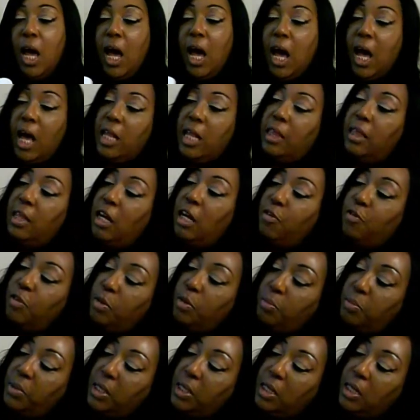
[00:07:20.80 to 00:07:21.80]
I love
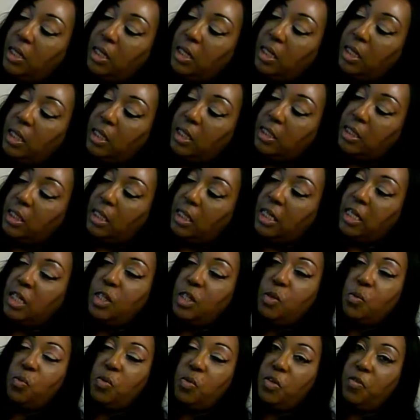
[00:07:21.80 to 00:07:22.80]
it because it
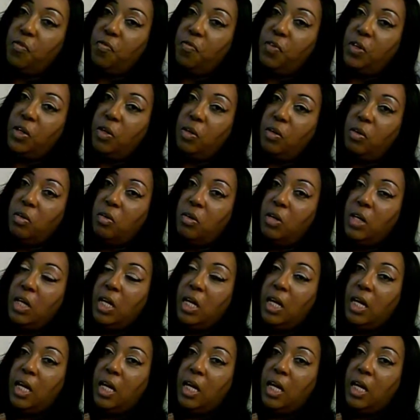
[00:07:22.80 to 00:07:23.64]
is a refill,